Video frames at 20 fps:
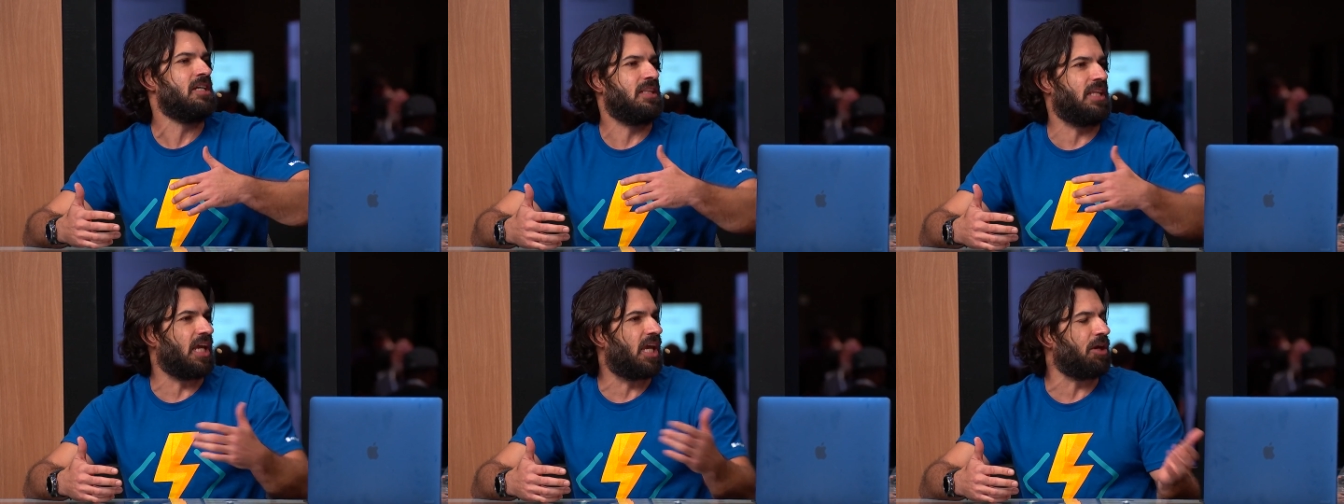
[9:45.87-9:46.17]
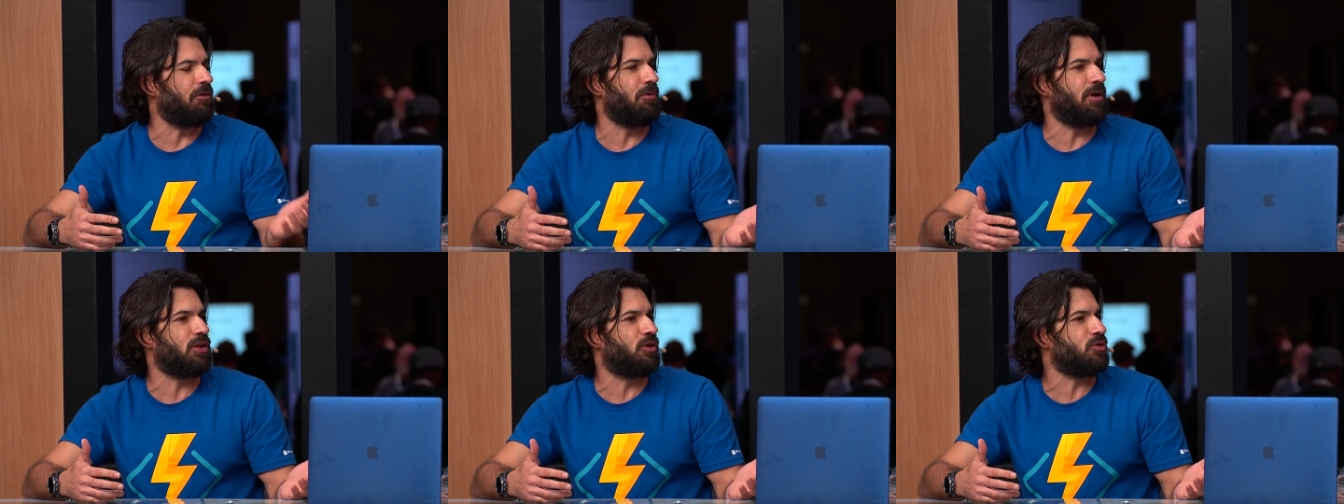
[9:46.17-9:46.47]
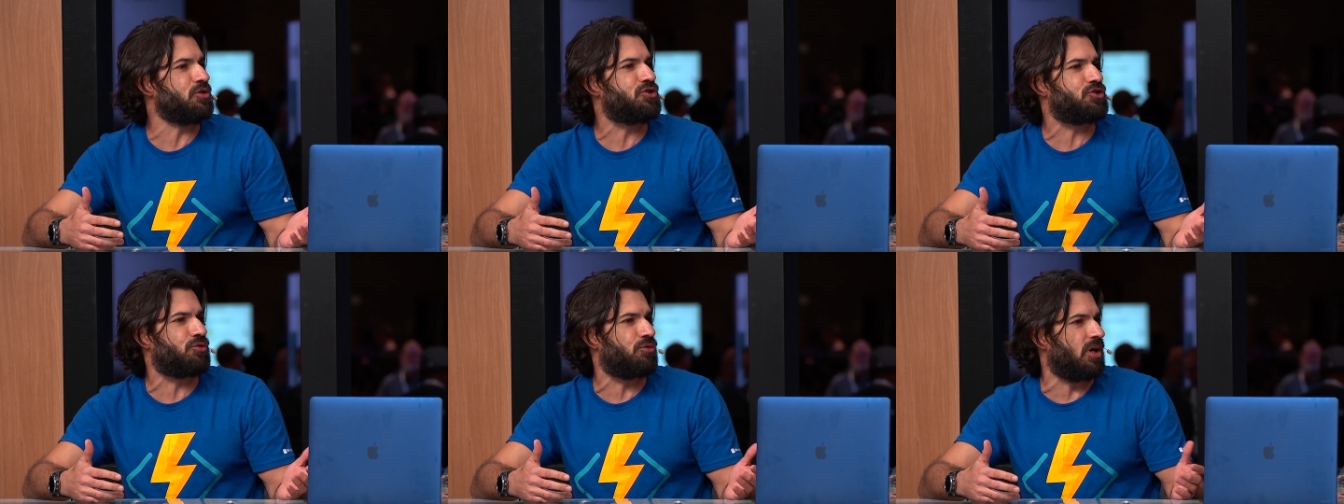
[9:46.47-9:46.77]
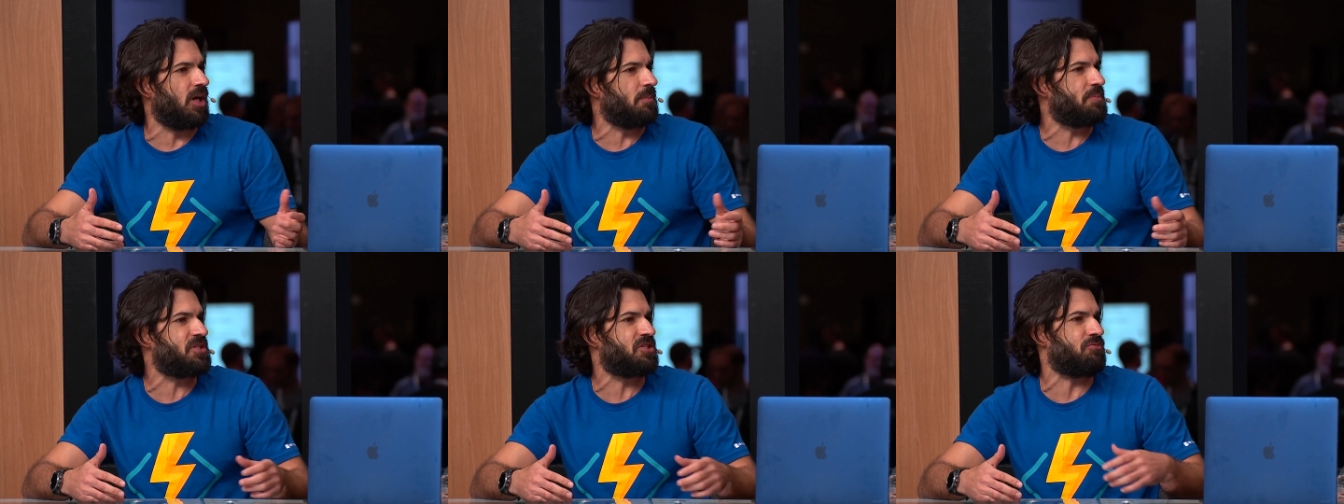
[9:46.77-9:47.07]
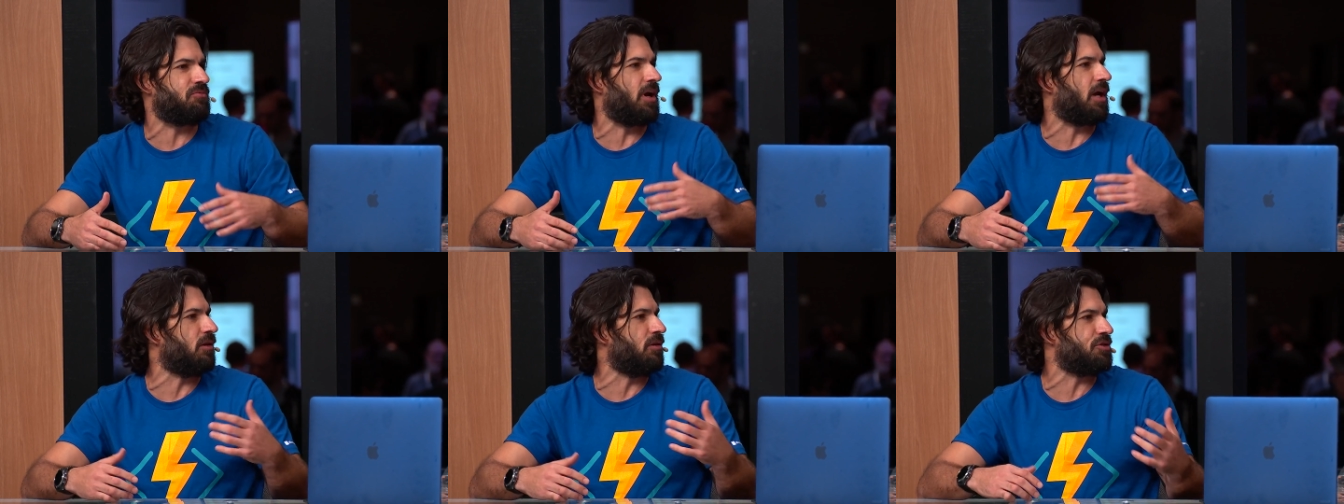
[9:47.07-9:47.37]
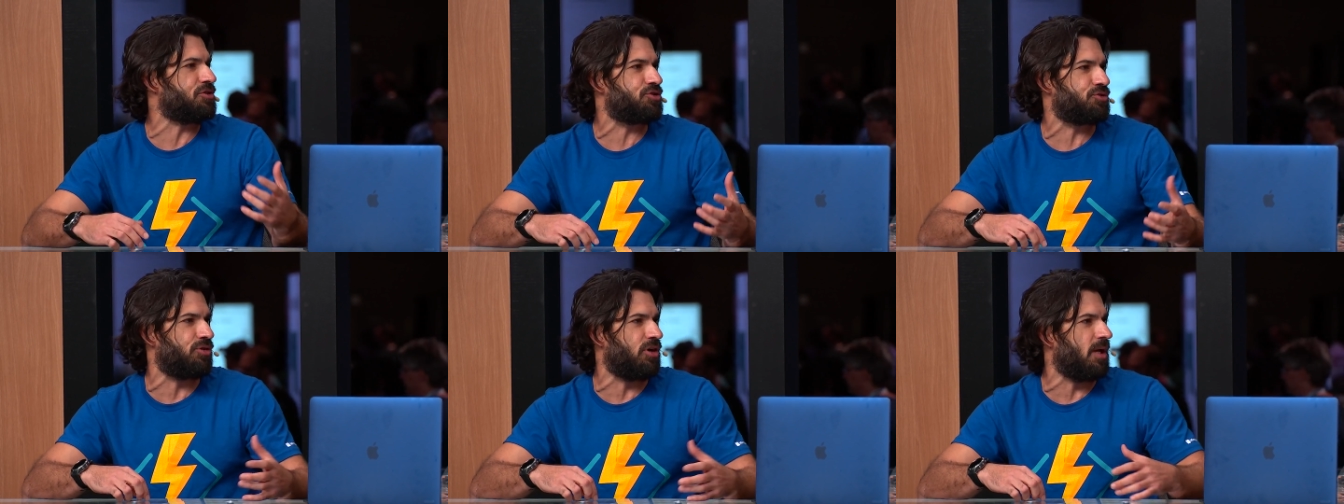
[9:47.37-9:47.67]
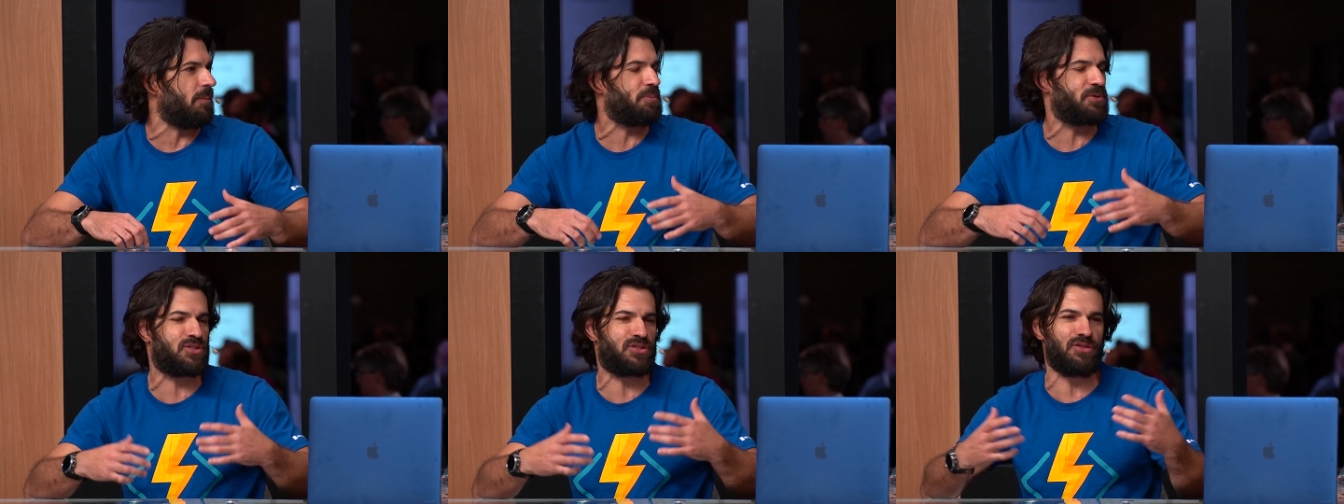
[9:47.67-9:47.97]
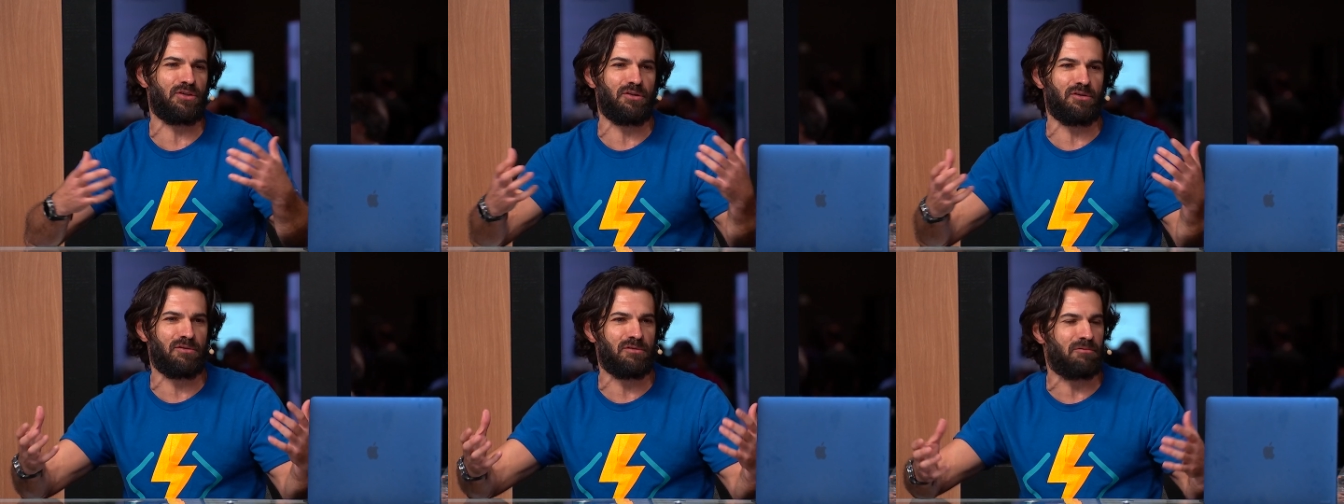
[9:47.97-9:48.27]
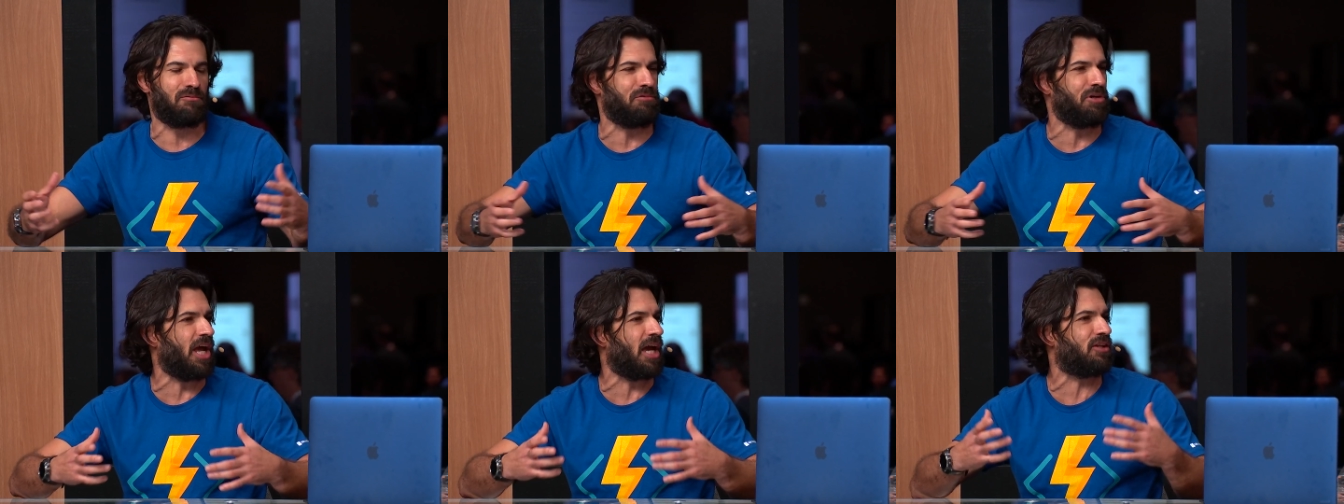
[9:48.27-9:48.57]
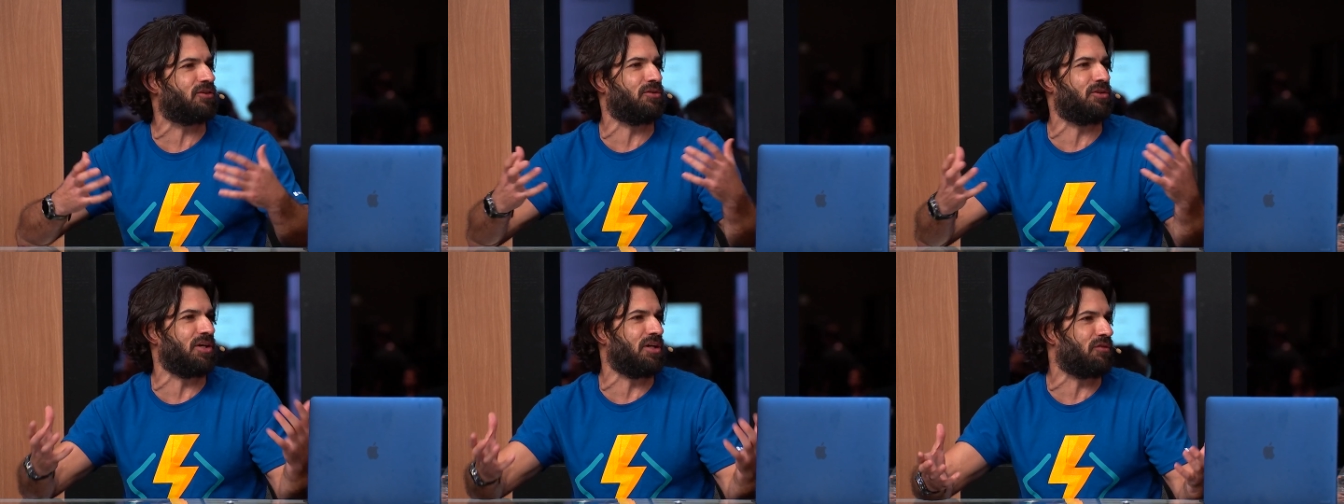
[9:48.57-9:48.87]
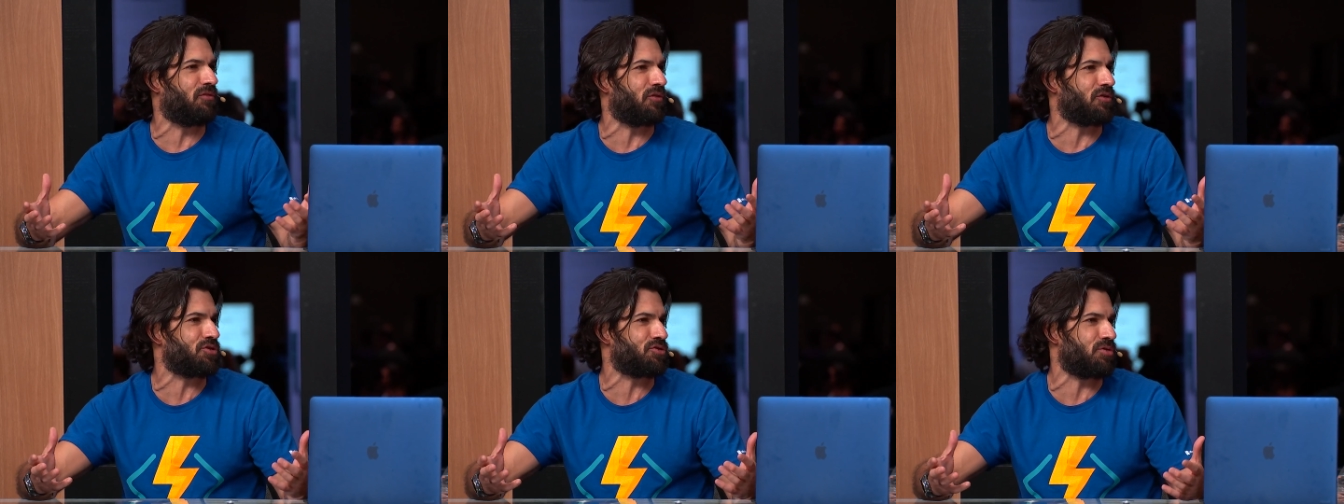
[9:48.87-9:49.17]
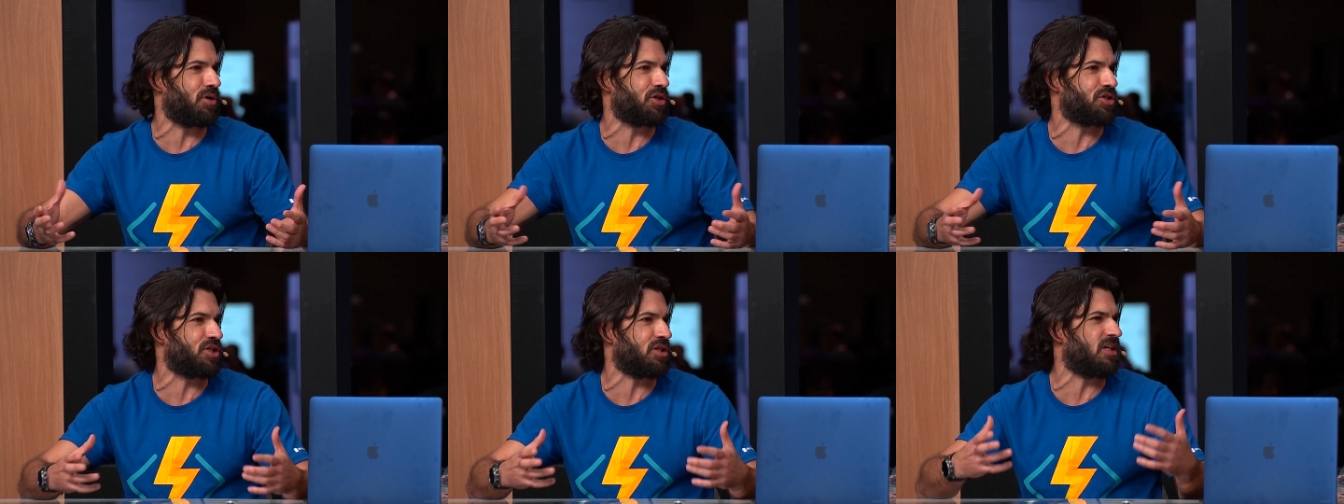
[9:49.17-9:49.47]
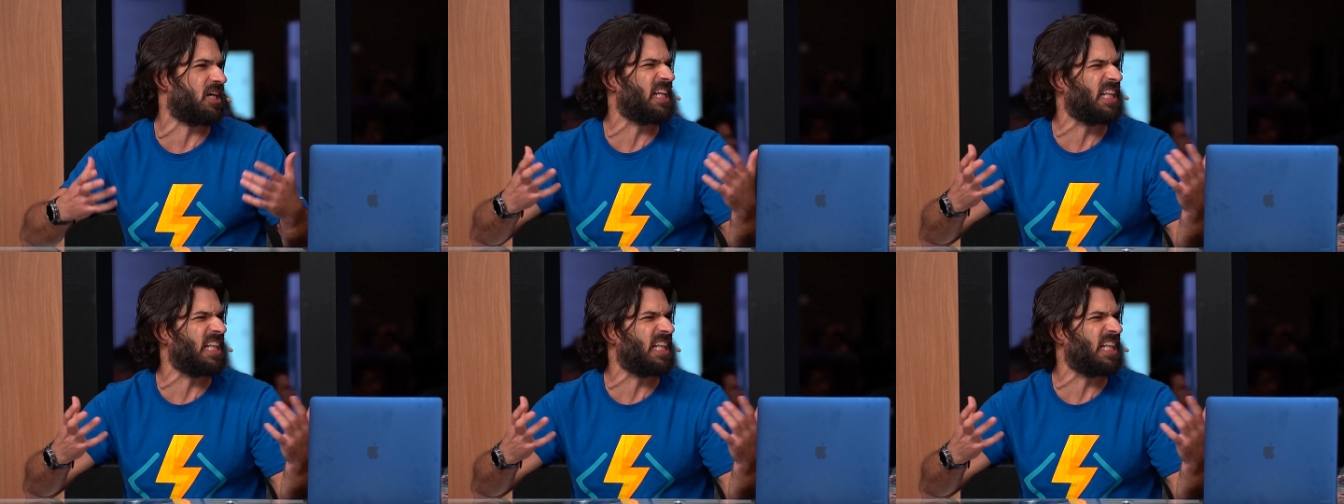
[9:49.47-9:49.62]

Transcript: they can run those scripts, regular scripts to react to the infrastructure,